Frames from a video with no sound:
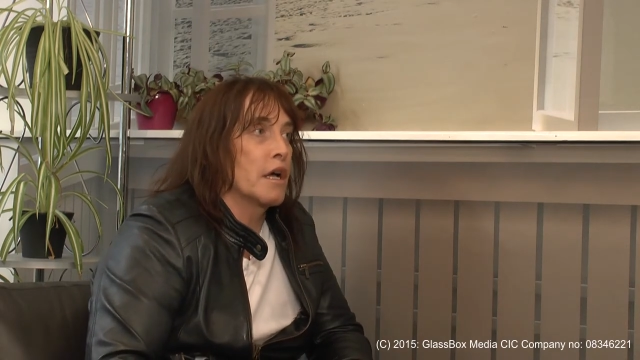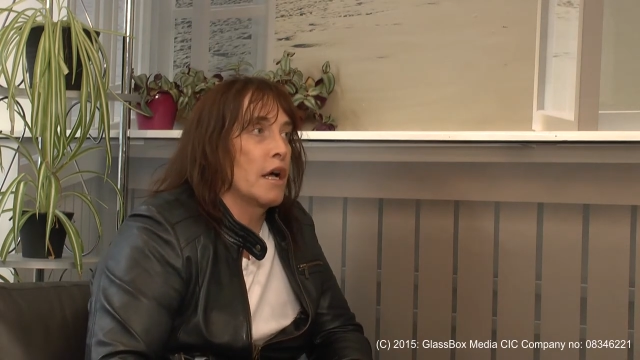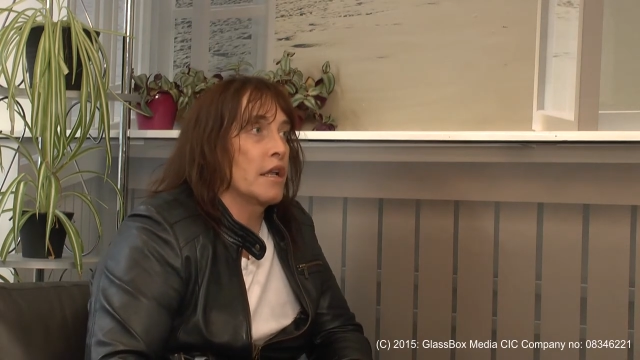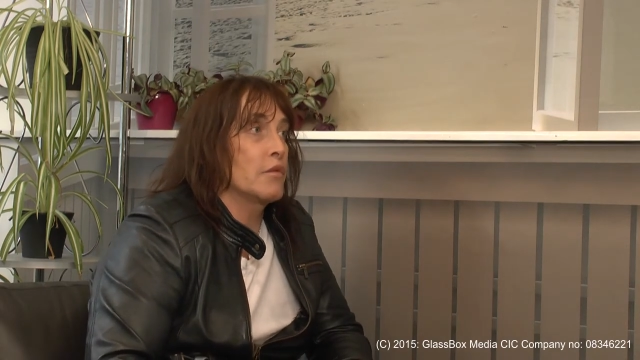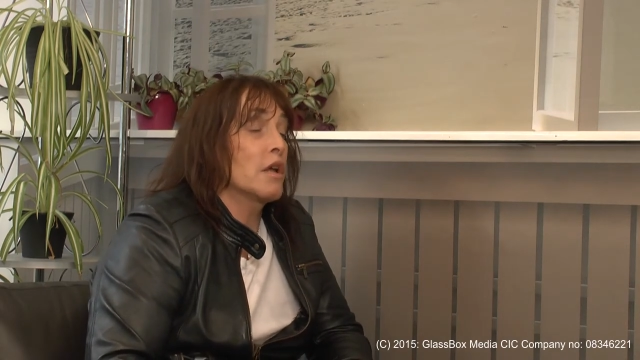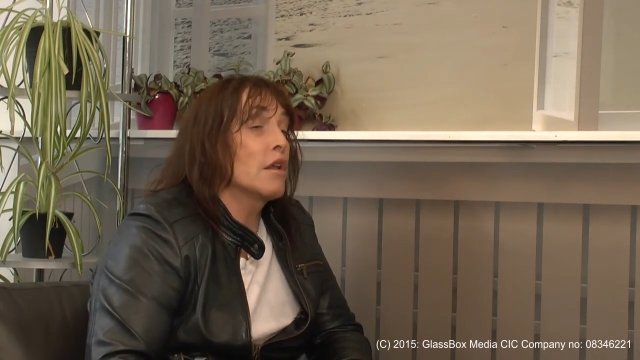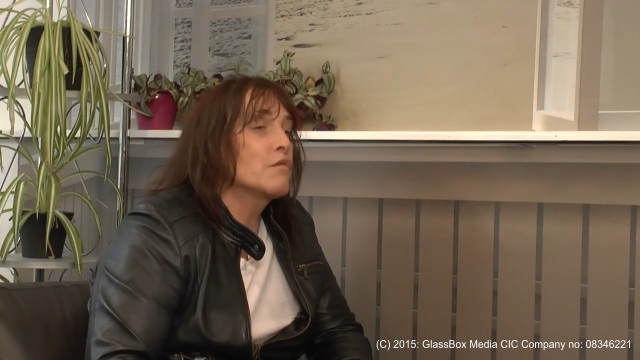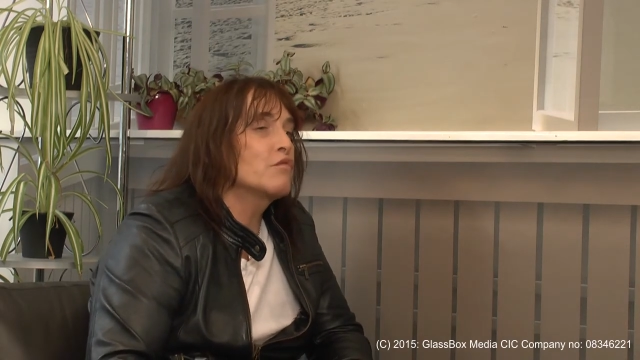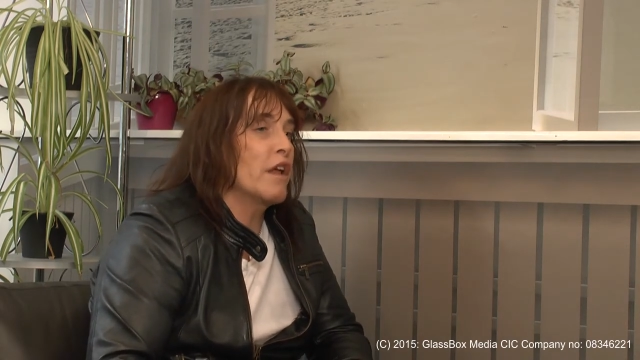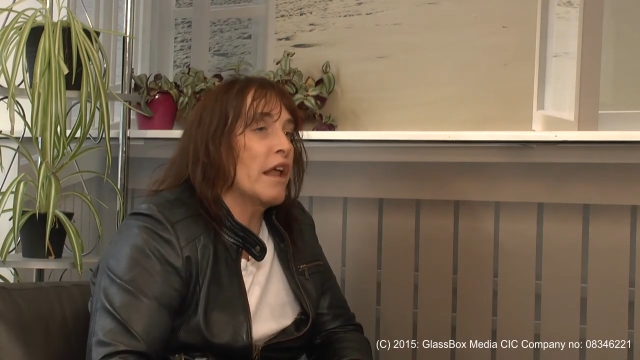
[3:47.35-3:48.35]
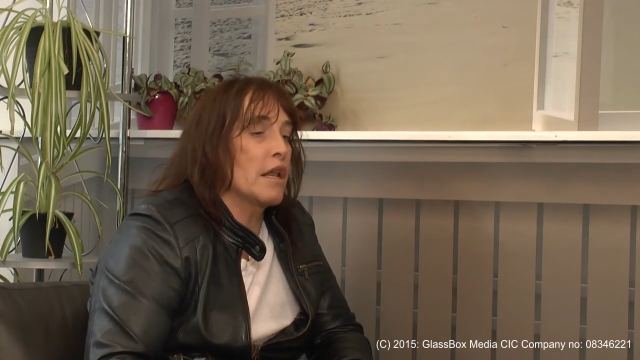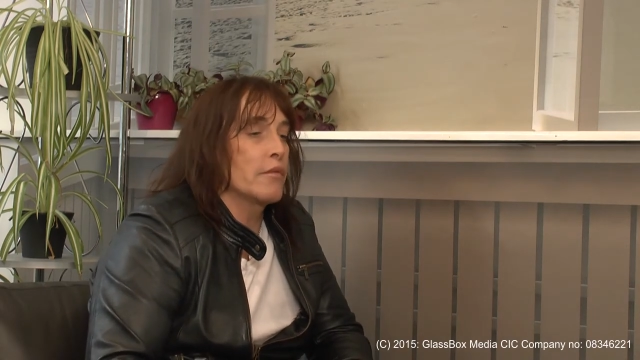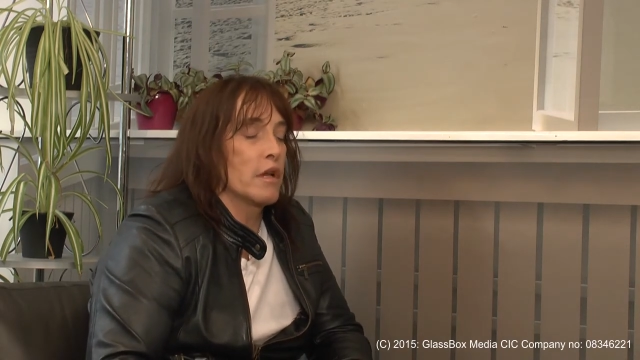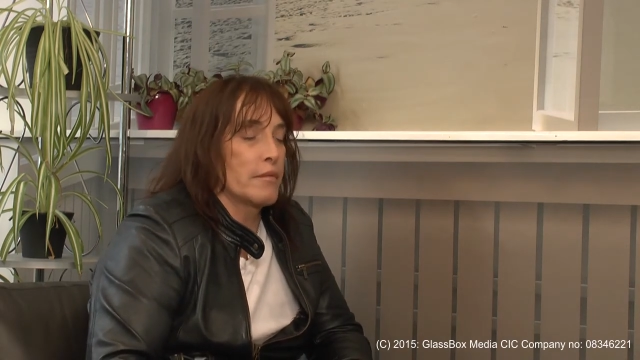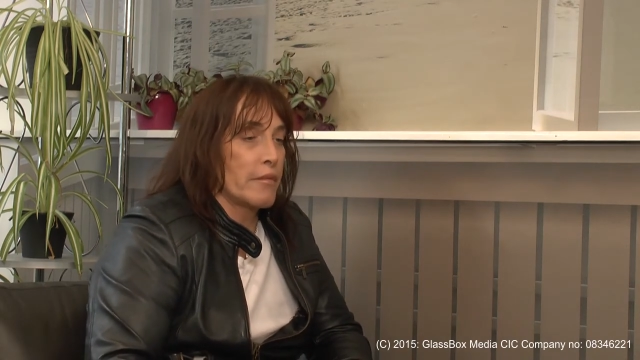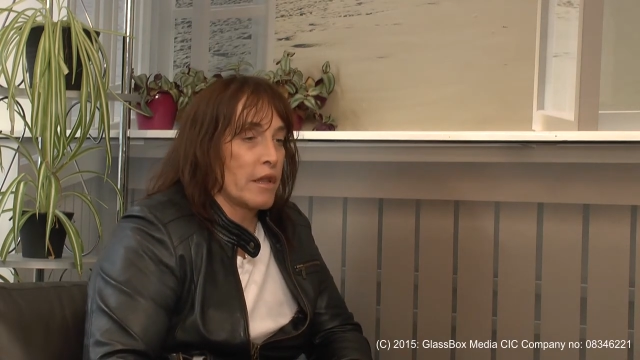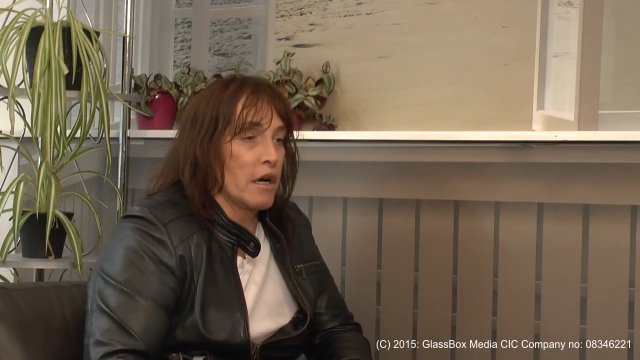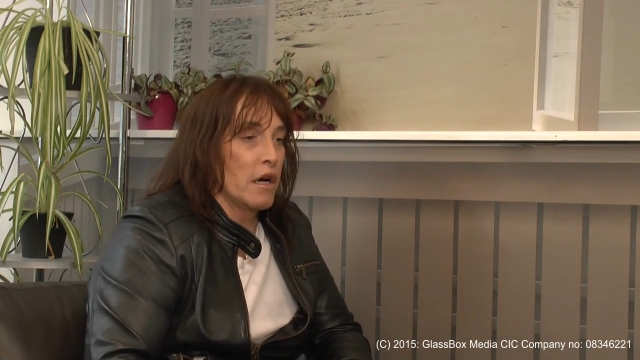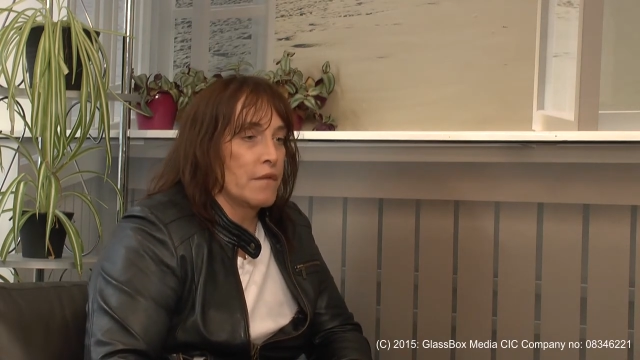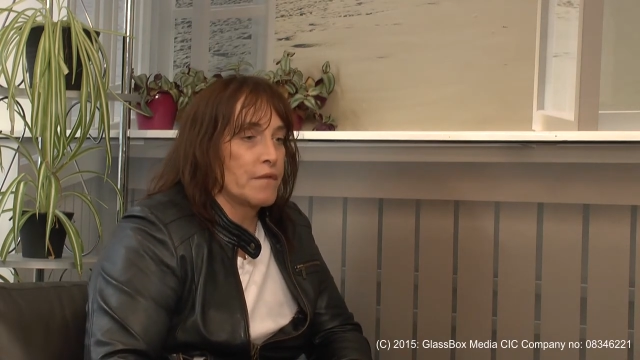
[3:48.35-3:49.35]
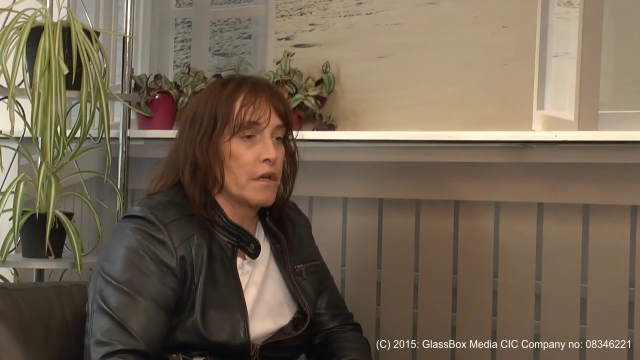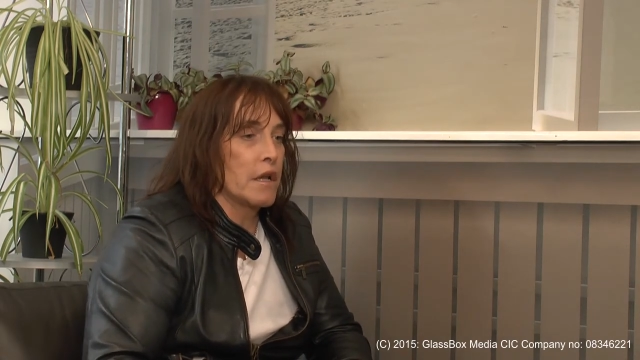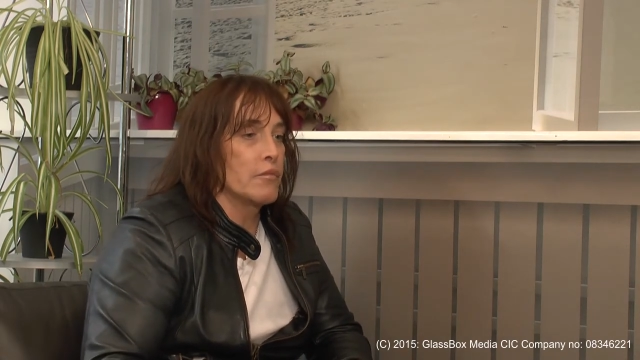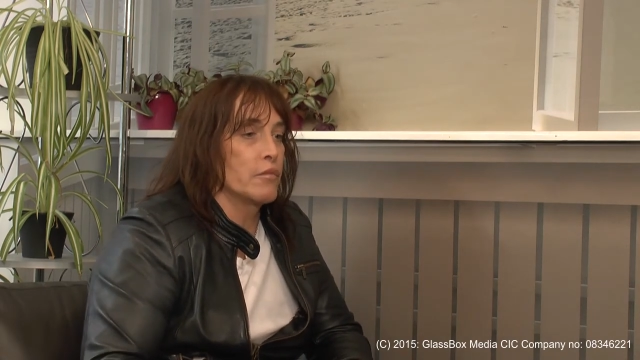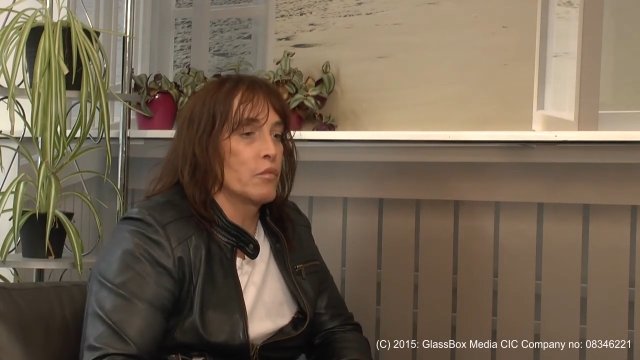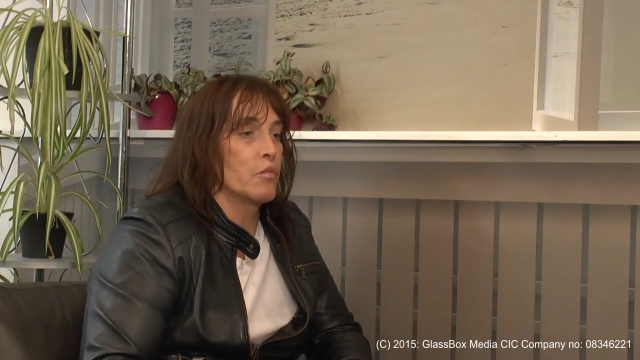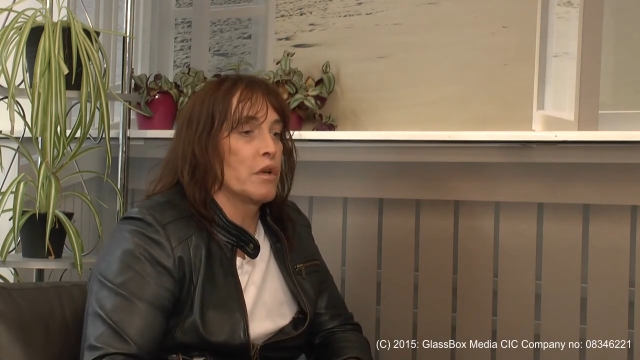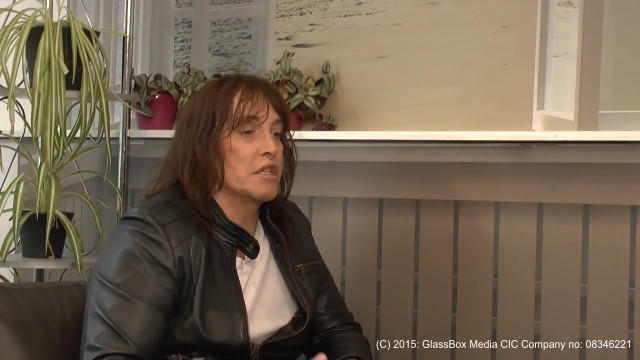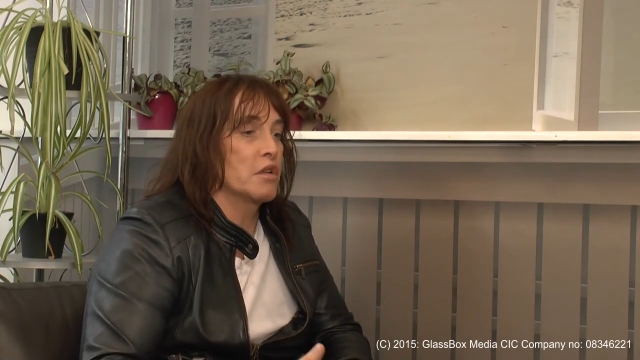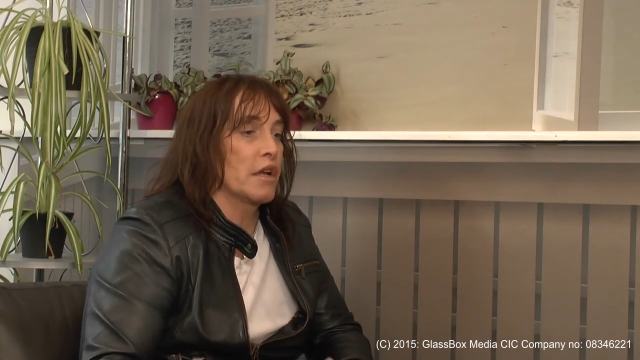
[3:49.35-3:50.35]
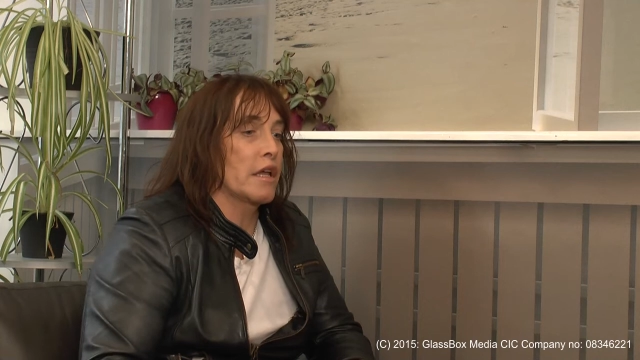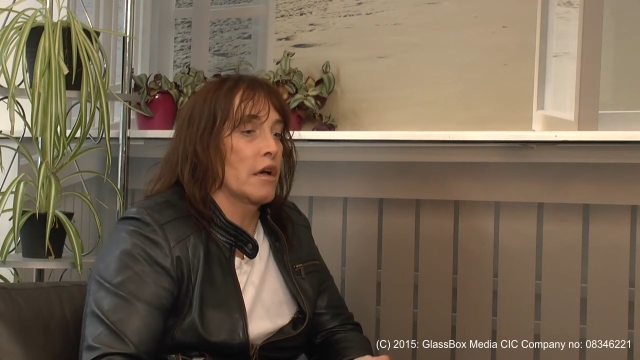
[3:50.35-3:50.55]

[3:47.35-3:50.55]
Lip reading: And it was only really when I met Mother Half and we decided,